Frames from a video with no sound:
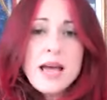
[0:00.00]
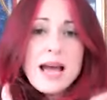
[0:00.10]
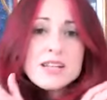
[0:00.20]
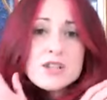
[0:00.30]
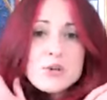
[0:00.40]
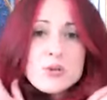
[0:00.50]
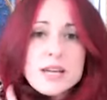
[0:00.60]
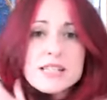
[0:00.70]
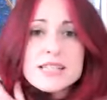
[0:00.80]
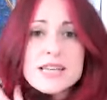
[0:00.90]
And to
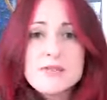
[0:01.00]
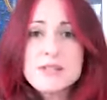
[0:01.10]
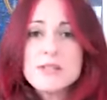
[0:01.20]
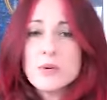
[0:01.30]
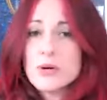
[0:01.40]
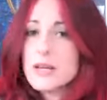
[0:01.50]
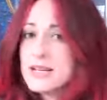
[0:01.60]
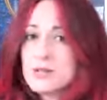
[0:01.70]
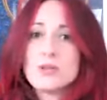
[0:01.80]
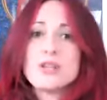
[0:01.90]
create safety in the body,
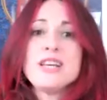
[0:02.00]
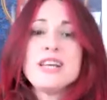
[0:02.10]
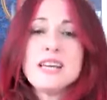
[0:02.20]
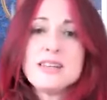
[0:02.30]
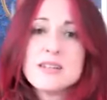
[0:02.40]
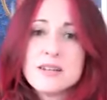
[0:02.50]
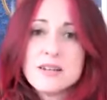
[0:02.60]
guess what you need?